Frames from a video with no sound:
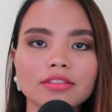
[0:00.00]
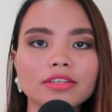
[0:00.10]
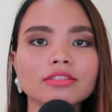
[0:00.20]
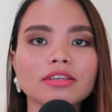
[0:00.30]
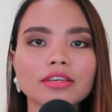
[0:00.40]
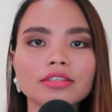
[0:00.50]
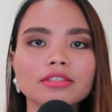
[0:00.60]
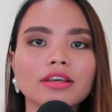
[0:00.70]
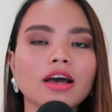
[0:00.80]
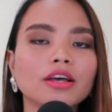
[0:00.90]
This
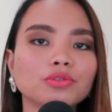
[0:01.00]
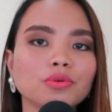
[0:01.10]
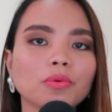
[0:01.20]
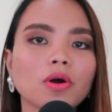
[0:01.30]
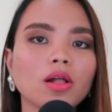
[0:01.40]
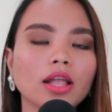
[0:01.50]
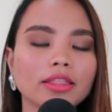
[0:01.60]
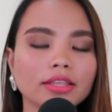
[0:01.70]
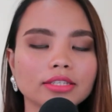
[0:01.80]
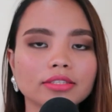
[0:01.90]
is a sub call
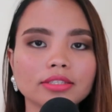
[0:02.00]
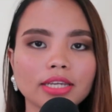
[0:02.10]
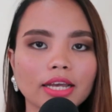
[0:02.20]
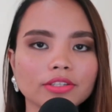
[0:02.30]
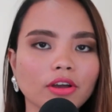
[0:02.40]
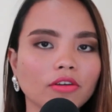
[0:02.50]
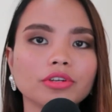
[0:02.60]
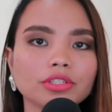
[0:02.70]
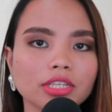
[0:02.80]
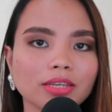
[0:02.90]
and this is the task of
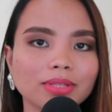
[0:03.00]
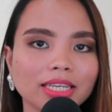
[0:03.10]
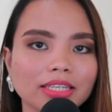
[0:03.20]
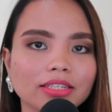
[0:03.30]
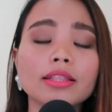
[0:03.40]
your team lead.